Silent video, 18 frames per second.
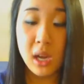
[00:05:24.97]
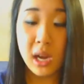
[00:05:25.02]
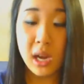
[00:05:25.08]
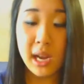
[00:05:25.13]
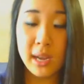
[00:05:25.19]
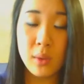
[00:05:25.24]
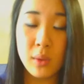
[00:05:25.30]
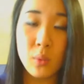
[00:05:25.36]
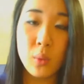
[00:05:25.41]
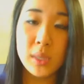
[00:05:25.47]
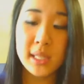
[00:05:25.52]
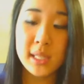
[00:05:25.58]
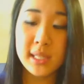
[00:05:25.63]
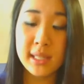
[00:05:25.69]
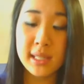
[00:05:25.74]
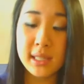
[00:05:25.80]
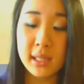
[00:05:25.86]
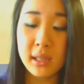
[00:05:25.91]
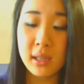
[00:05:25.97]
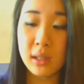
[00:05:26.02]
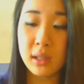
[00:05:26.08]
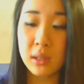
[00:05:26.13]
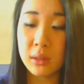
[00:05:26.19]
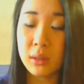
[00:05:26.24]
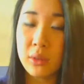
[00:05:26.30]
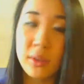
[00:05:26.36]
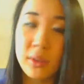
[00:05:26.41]
I was
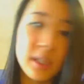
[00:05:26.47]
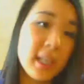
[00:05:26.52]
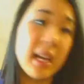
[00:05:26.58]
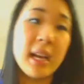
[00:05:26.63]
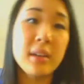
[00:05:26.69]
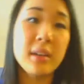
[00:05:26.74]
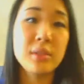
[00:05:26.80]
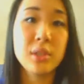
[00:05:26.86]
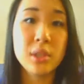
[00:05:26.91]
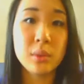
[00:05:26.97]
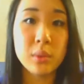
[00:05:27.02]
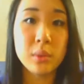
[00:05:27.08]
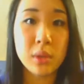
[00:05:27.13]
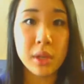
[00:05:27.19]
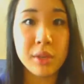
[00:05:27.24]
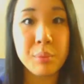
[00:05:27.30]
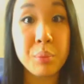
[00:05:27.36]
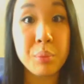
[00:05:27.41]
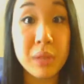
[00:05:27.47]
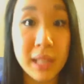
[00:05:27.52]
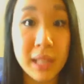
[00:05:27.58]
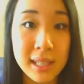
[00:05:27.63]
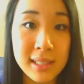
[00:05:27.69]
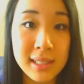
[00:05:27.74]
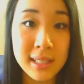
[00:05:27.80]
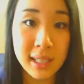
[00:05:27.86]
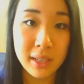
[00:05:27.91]
learning how to do a lot of
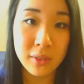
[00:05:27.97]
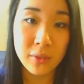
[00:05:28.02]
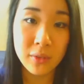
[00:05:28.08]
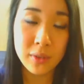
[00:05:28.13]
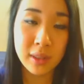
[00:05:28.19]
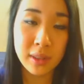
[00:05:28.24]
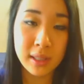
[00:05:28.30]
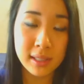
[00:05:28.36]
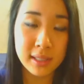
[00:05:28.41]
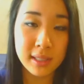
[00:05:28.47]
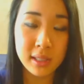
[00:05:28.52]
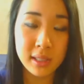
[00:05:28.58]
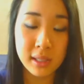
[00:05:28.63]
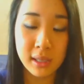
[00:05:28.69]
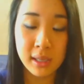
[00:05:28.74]
blending this